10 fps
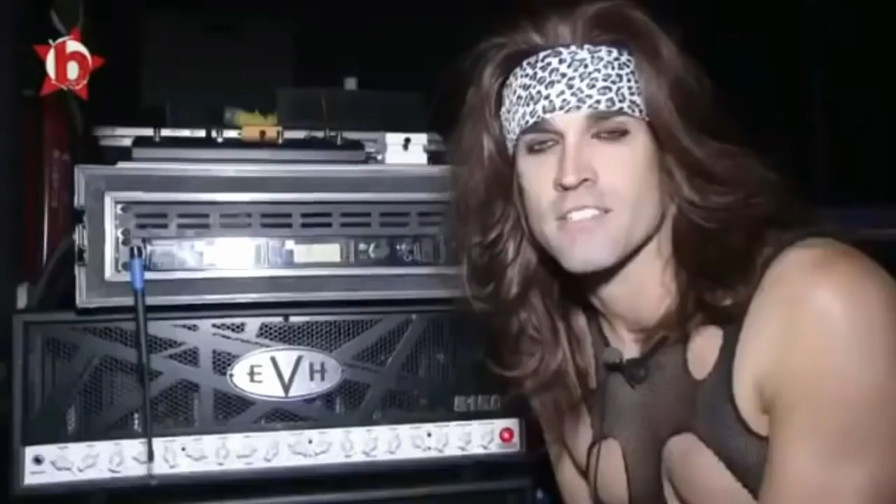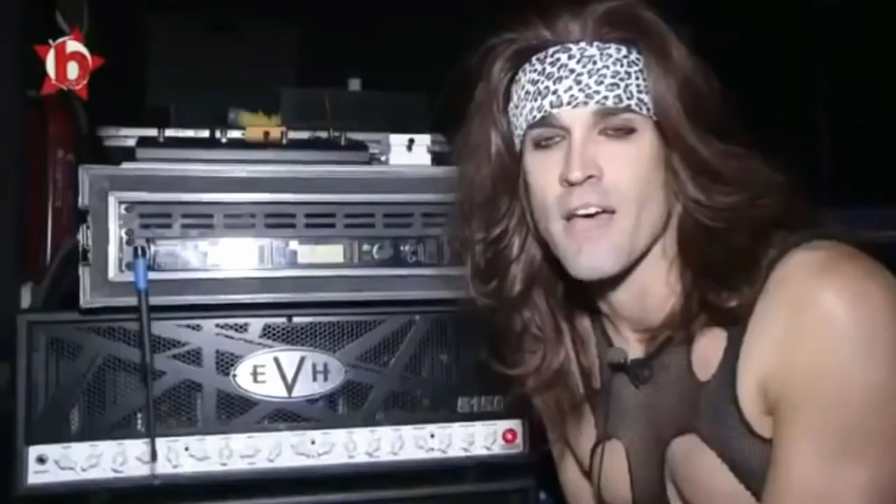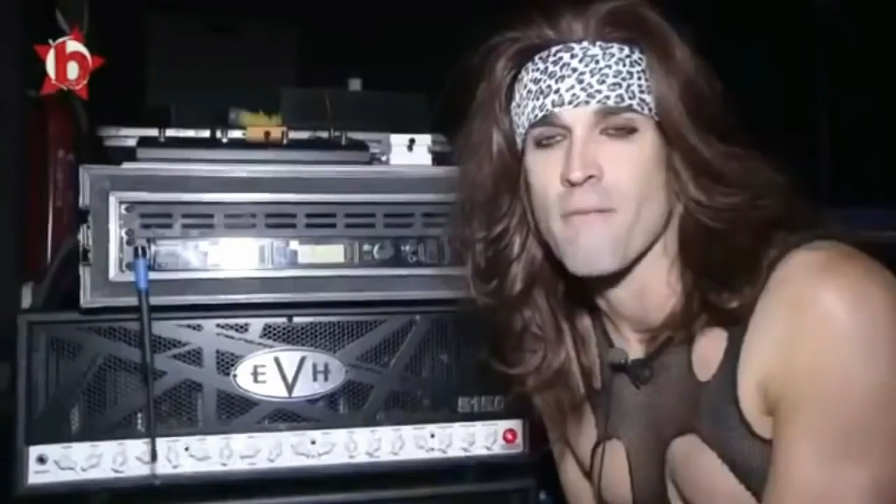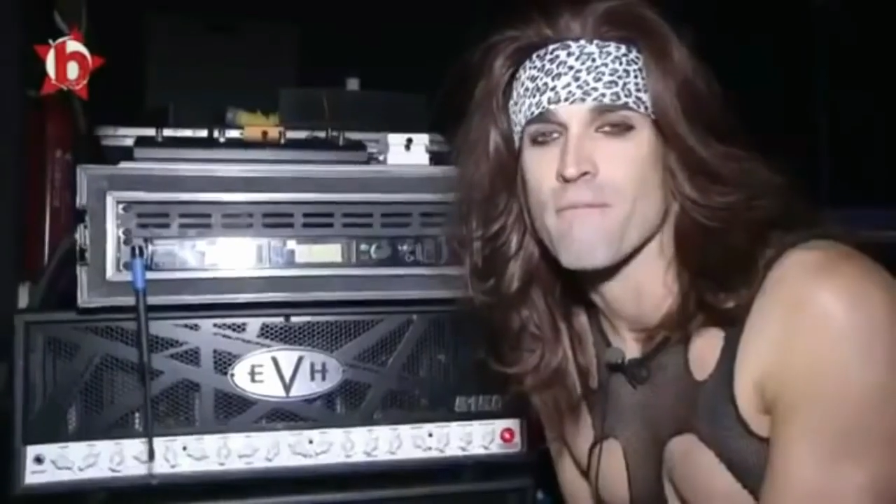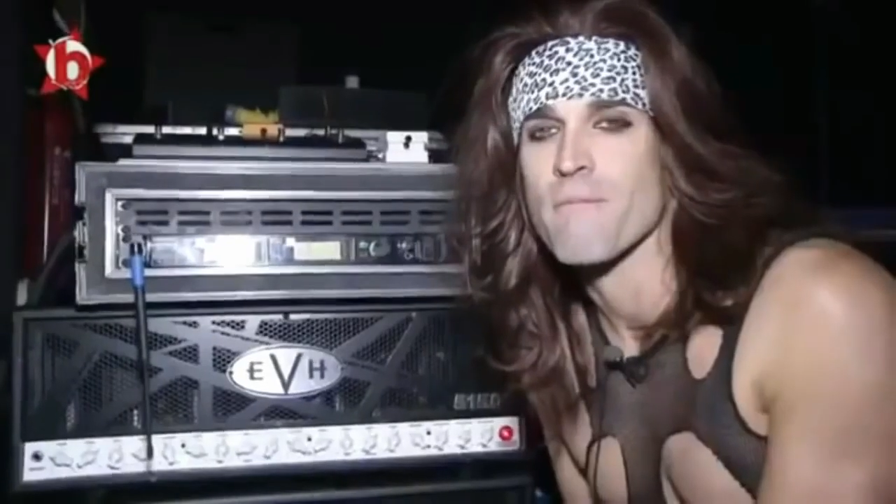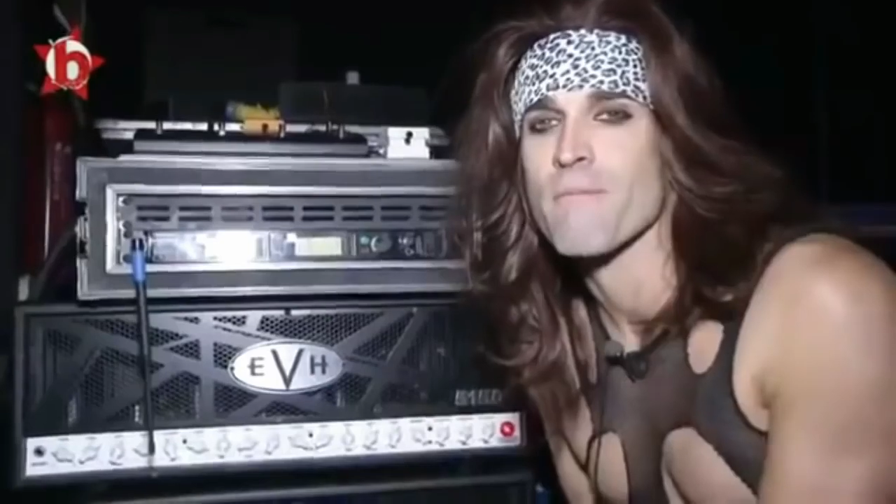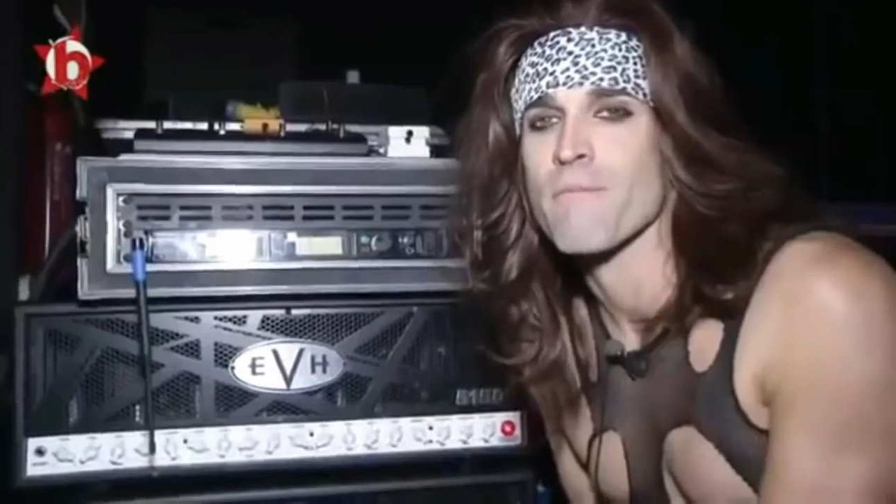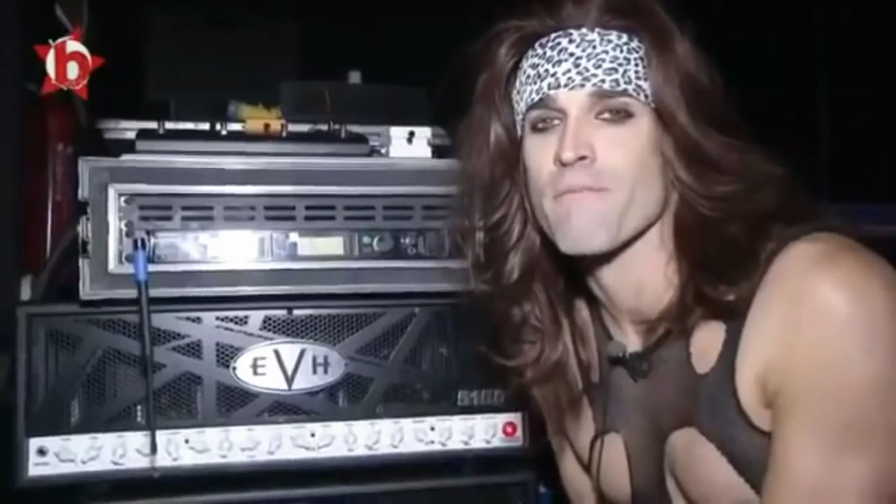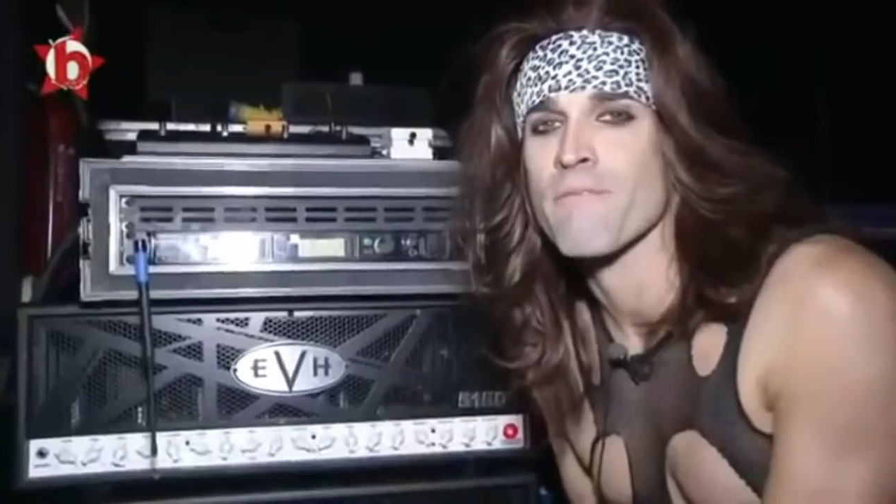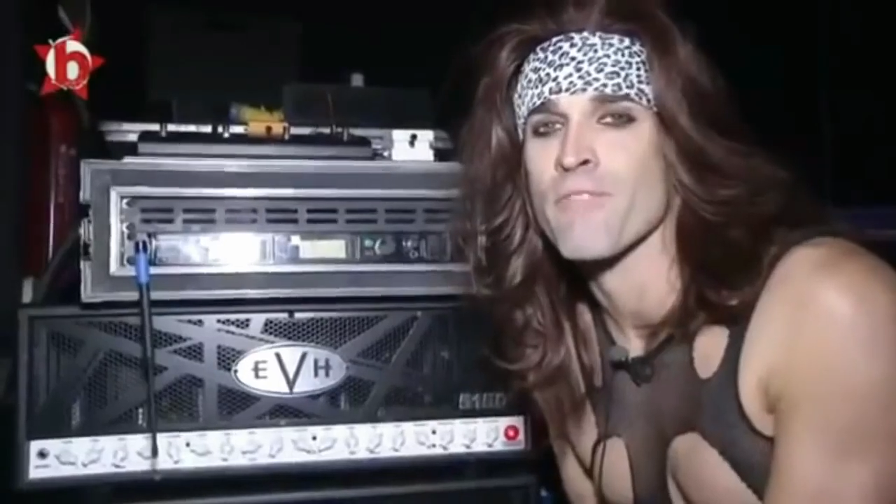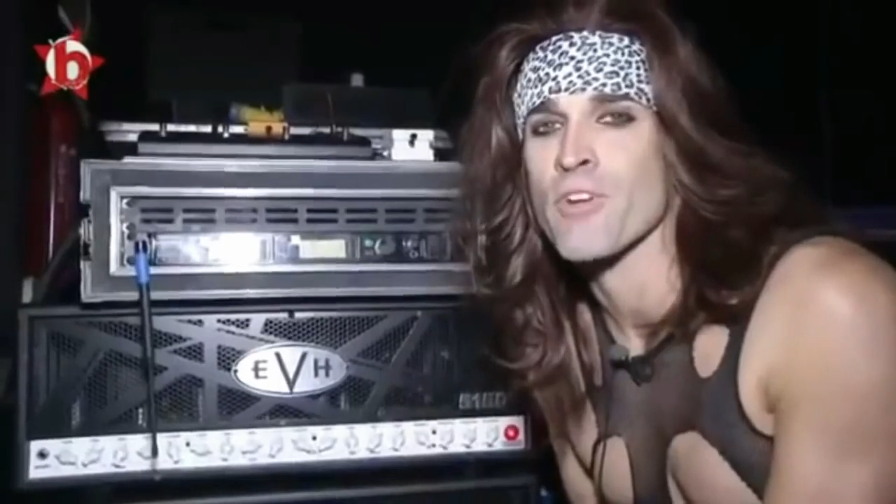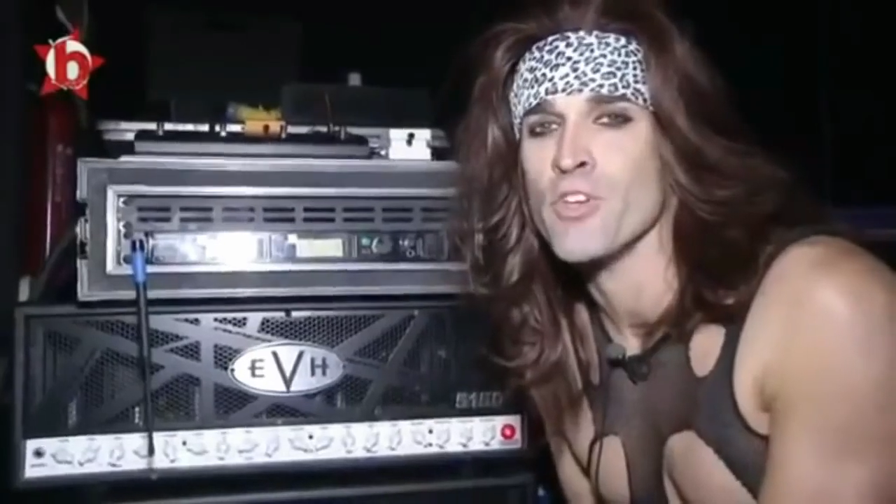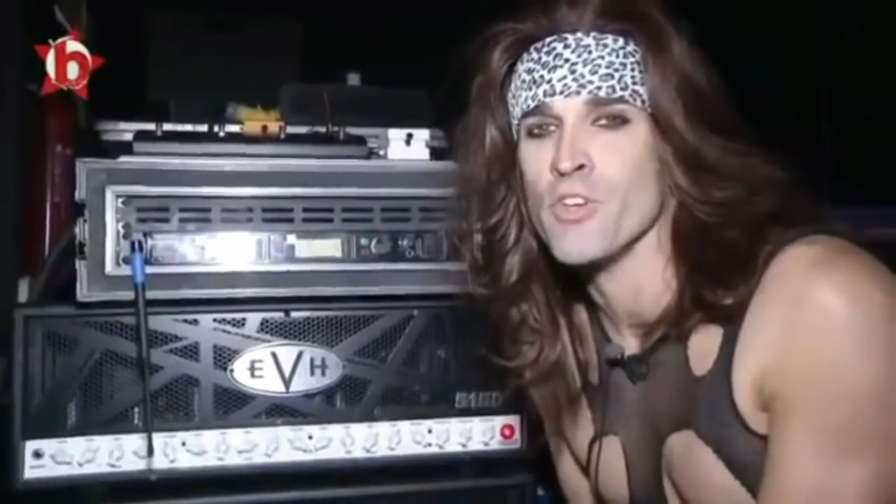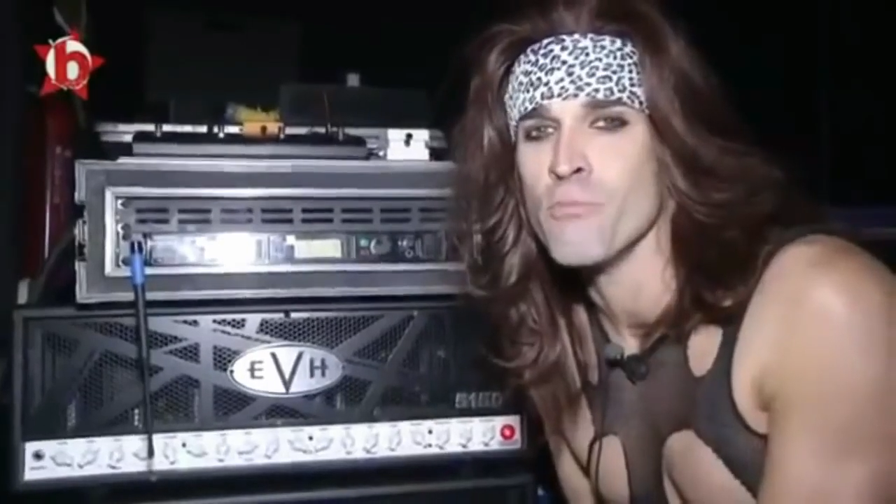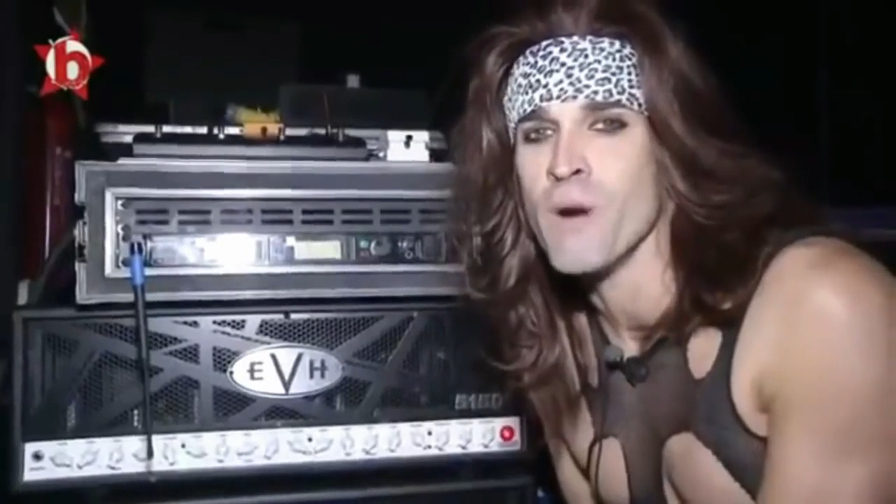Except
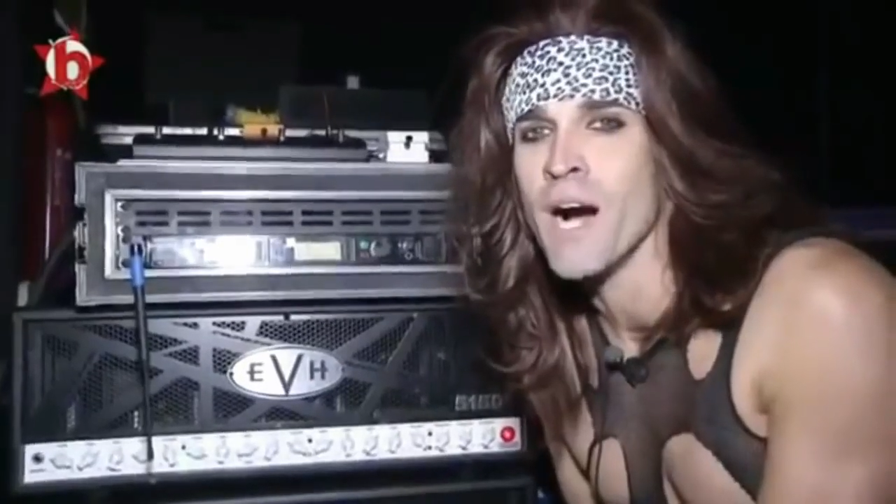for you,